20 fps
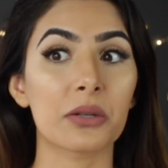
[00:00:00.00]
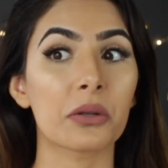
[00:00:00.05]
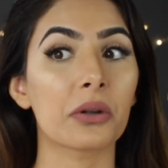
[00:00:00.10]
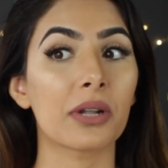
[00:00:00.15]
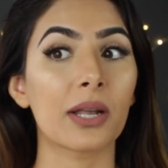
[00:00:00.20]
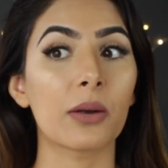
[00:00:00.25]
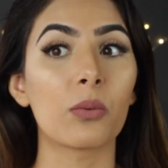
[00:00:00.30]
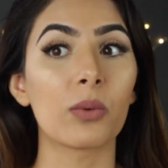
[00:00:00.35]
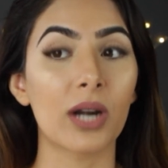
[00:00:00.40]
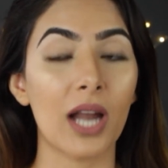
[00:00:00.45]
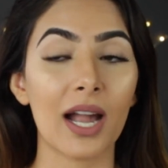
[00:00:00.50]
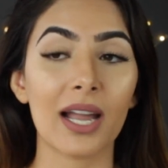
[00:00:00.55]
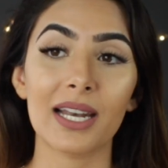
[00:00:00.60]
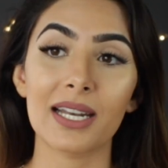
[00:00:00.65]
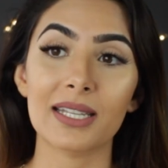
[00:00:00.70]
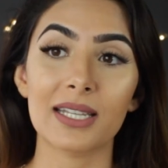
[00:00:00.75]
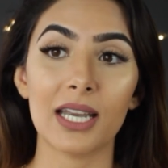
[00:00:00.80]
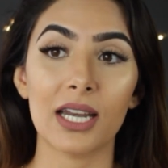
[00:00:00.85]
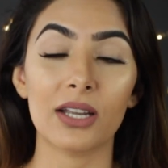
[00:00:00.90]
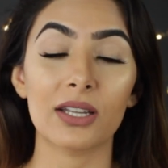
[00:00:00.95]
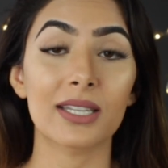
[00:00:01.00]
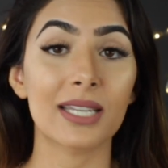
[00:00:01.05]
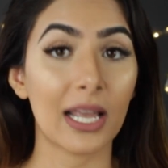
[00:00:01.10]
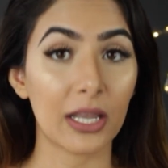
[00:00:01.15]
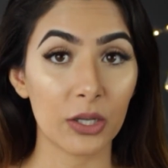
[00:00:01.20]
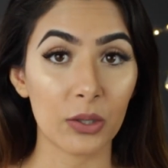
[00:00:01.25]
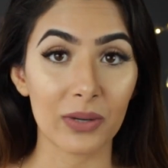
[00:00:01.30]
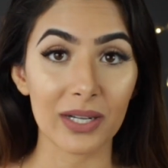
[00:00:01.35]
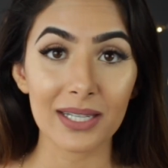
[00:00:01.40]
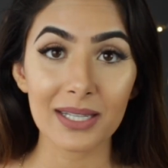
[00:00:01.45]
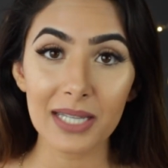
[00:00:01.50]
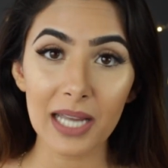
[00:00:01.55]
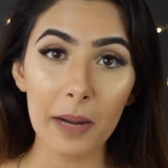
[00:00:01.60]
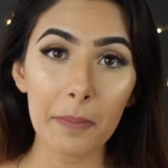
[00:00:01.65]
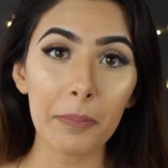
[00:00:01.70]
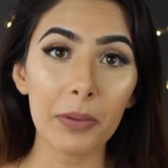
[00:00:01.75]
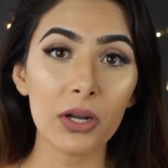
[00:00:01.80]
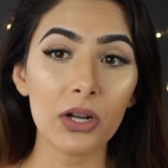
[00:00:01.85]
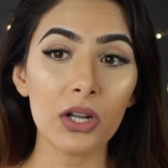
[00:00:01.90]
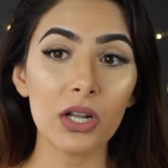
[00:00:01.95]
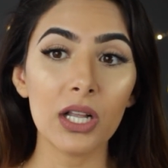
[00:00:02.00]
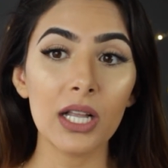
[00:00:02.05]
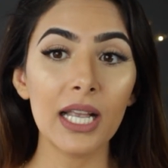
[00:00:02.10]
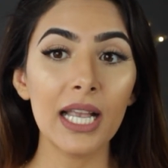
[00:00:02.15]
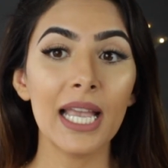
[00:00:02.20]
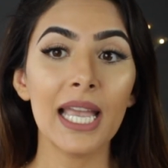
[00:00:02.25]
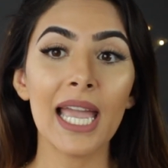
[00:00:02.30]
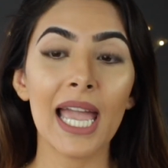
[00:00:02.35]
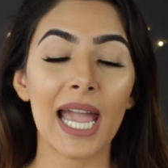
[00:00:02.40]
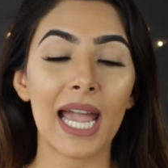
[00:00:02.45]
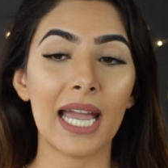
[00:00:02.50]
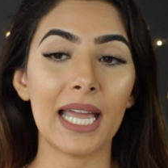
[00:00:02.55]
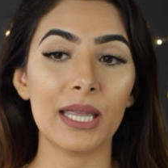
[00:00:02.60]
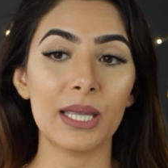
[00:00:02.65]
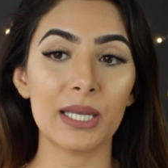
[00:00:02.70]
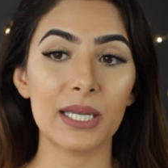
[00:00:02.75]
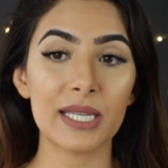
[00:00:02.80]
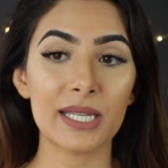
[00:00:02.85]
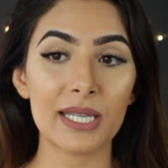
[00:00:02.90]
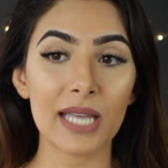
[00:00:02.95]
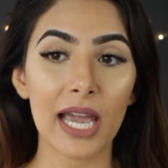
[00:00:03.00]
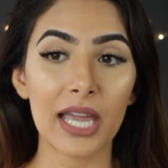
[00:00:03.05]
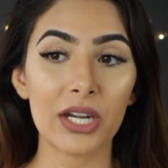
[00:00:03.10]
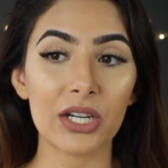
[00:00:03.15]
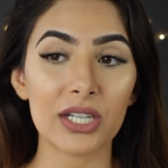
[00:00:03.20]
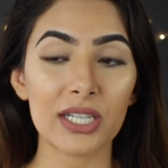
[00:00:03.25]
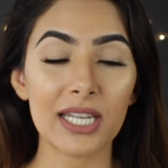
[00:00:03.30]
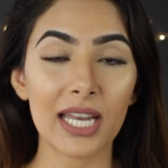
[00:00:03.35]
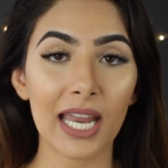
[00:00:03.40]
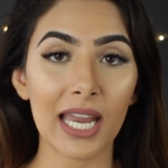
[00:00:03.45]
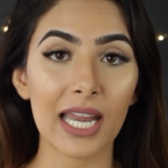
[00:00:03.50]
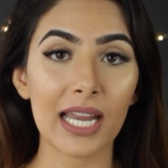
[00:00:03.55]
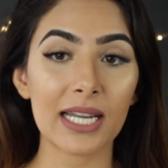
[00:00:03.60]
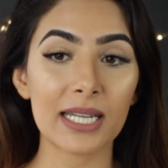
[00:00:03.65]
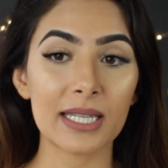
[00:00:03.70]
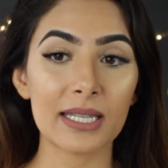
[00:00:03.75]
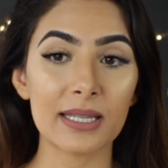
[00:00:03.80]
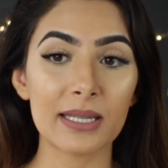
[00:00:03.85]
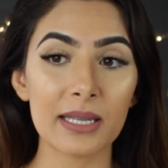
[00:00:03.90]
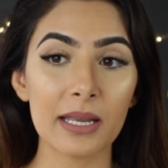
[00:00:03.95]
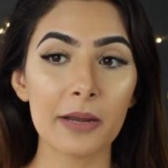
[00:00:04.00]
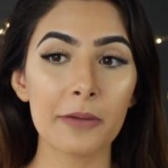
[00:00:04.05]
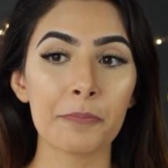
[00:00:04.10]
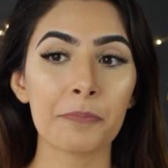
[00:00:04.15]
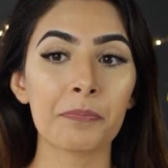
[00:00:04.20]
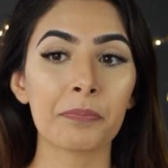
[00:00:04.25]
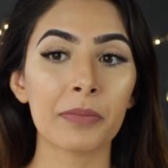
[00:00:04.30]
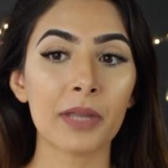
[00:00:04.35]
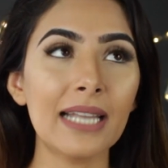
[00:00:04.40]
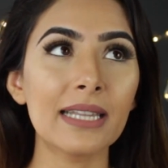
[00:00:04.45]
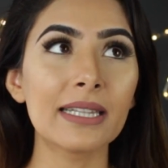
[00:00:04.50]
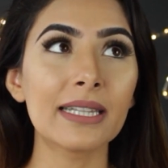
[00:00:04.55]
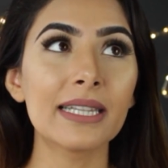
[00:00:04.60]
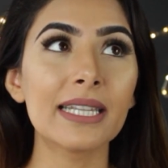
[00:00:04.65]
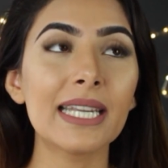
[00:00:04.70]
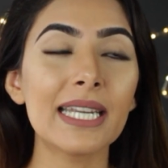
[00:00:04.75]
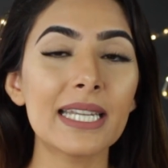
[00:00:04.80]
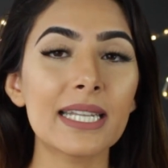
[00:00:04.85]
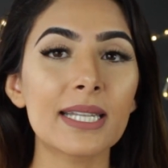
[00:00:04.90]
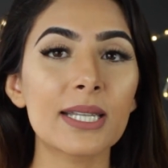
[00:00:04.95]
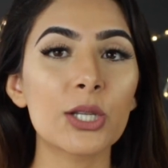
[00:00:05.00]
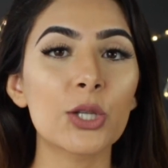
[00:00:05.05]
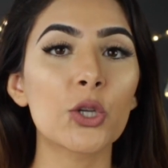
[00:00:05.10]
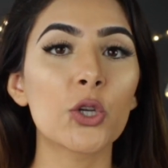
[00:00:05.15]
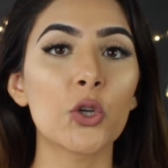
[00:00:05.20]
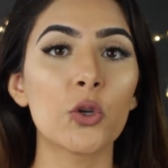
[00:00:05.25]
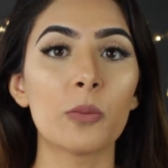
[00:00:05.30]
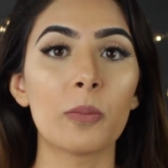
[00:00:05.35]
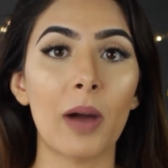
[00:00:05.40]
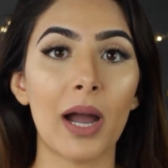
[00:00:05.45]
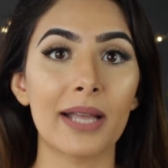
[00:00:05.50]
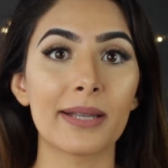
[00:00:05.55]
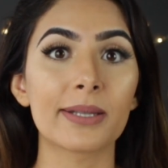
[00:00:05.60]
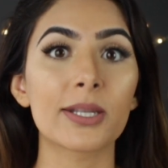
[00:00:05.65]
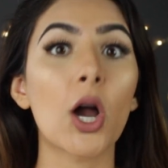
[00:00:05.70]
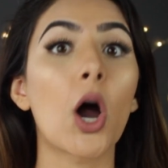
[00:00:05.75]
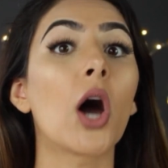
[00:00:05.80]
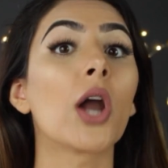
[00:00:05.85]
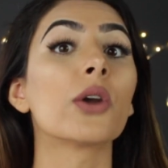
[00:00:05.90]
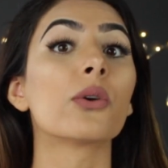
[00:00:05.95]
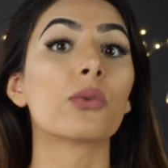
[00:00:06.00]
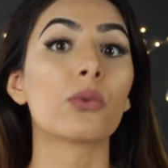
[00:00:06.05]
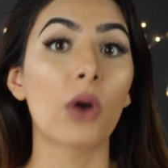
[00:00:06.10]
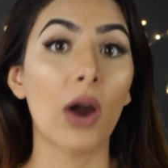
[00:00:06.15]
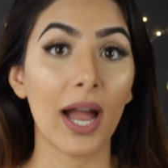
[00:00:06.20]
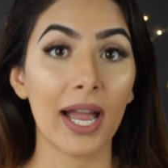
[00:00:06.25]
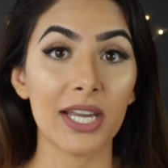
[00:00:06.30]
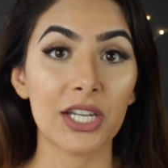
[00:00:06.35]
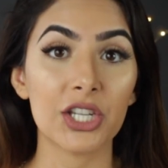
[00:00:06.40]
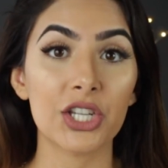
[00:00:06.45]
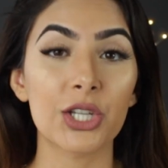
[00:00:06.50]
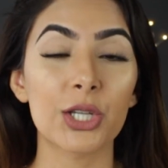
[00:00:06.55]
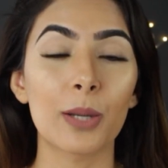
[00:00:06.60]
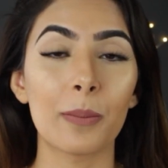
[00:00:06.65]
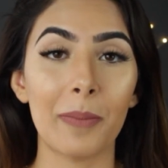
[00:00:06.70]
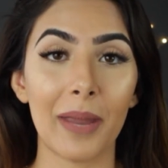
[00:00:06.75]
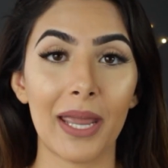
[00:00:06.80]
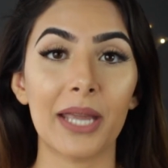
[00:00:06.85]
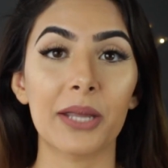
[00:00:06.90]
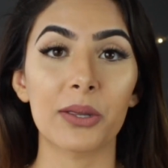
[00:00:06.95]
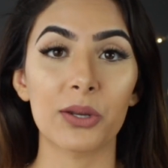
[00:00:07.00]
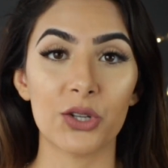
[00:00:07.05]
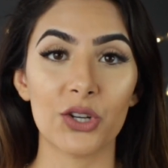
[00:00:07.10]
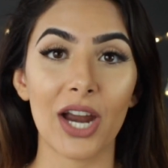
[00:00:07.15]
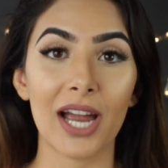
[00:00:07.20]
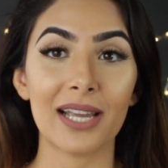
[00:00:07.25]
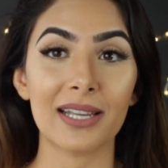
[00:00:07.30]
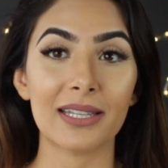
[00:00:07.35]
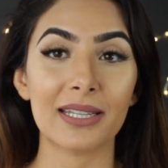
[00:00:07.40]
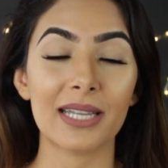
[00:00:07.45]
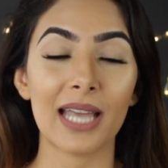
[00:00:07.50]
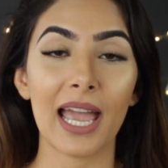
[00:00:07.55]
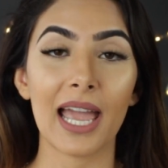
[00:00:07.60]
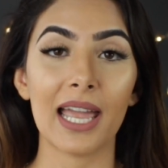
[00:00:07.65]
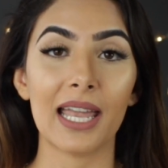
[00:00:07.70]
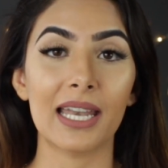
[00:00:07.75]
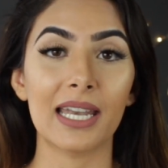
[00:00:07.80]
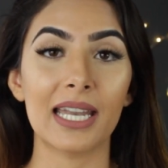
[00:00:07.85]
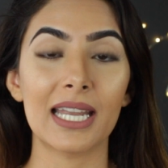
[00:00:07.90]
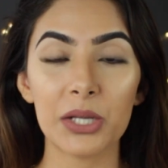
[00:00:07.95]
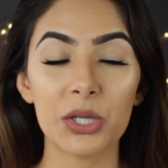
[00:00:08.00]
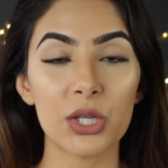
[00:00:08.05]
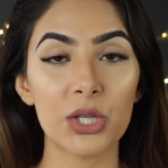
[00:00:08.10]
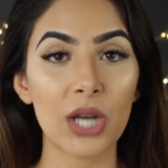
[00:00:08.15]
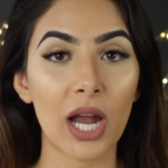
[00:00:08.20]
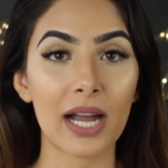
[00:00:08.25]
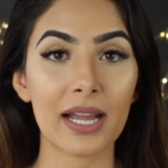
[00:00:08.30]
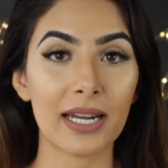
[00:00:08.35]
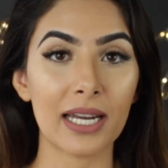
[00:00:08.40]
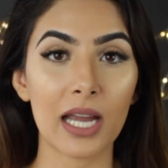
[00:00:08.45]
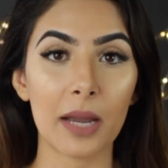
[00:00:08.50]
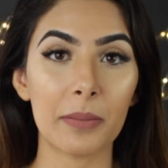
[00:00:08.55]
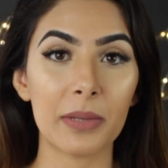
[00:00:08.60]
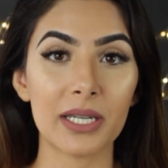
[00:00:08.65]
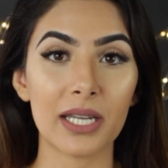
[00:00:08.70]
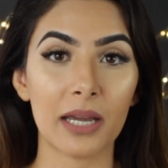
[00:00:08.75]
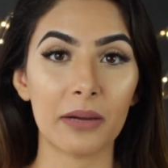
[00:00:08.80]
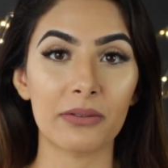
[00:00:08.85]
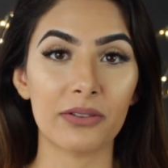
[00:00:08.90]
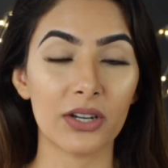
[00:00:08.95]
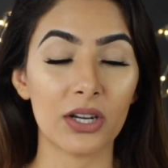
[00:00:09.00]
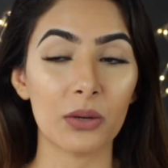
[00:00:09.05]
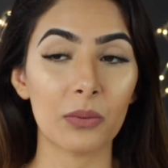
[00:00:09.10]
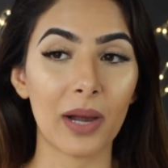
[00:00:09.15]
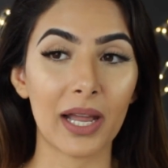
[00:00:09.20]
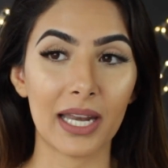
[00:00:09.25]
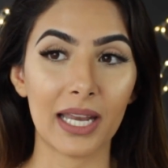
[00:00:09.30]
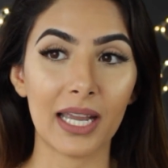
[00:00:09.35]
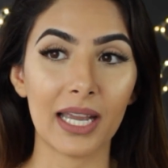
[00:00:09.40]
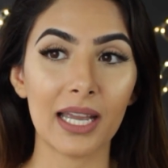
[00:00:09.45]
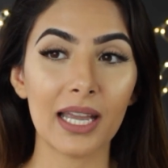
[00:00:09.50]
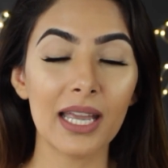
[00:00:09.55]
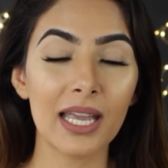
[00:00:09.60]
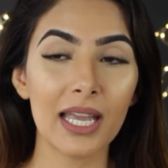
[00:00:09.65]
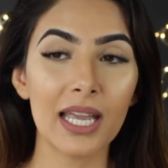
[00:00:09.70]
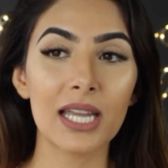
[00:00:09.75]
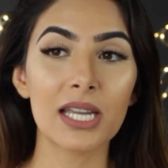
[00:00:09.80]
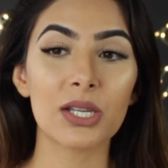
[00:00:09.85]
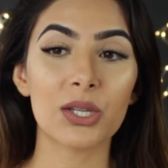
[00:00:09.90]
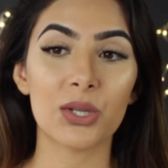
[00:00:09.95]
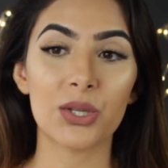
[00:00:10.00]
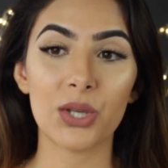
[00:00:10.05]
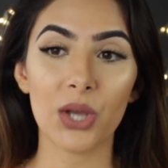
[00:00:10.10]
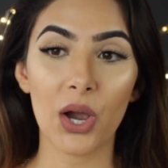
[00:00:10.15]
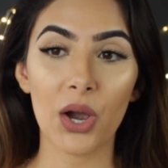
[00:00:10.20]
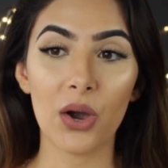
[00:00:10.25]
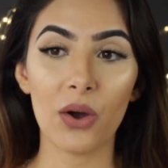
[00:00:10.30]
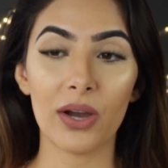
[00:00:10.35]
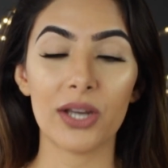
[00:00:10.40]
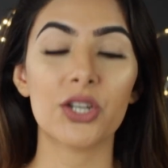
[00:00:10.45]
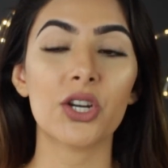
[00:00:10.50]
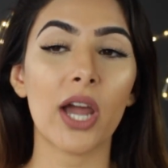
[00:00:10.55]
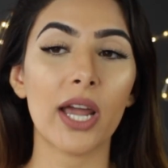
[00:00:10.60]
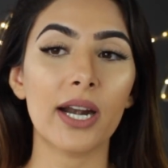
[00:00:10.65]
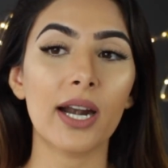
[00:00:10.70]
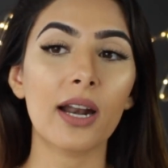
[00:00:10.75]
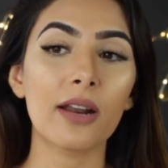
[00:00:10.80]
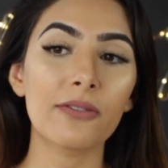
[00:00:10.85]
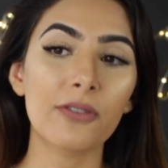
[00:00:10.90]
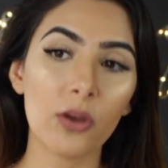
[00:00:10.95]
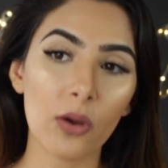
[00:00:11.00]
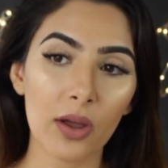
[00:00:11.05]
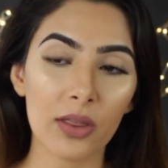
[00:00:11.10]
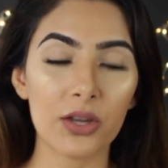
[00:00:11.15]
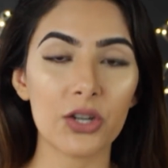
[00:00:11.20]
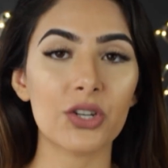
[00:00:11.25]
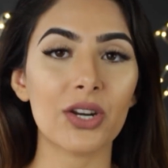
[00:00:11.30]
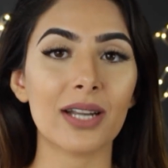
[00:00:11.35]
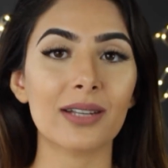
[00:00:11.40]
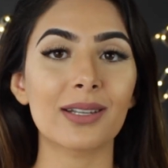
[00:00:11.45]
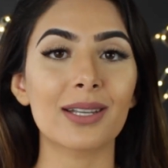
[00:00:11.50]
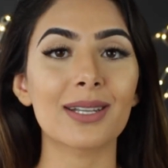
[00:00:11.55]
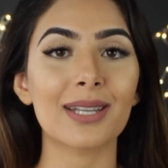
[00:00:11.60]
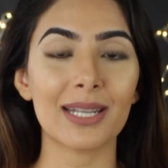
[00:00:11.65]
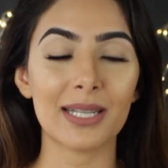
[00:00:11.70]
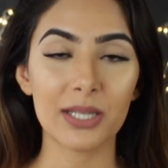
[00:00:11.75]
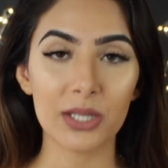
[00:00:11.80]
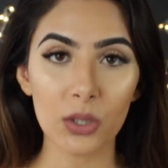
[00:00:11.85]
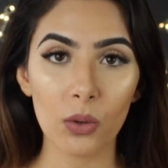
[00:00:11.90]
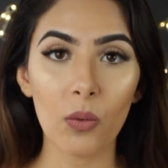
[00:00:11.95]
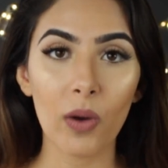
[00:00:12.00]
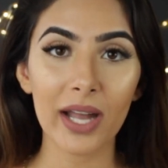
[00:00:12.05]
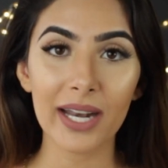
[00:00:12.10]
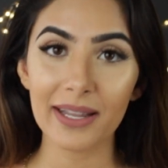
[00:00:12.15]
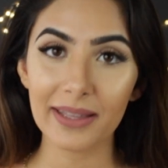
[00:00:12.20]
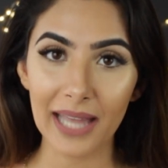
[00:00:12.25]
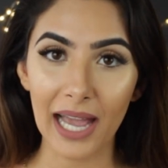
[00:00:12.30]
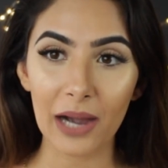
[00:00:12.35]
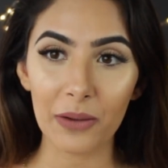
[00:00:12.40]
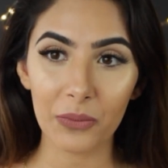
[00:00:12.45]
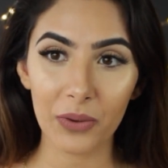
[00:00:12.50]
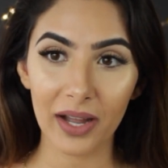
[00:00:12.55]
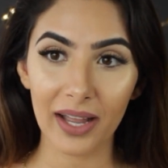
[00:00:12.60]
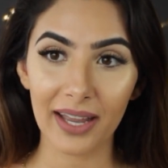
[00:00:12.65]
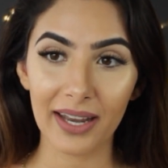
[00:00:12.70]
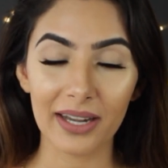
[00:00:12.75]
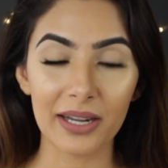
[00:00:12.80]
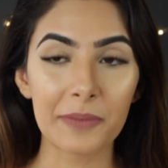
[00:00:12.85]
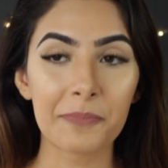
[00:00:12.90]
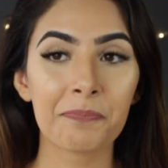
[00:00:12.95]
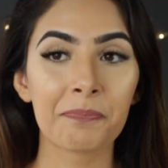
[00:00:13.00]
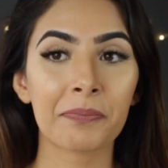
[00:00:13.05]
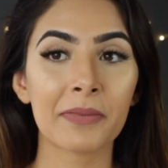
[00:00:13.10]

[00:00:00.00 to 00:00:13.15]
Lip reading: So they're like, we're not going to sell you our sample, and the designer takes at least 2 months on rush to make the dress, and it's just not going to come in time for your wedding. So I tried on a few other dresses. I still wanted that one.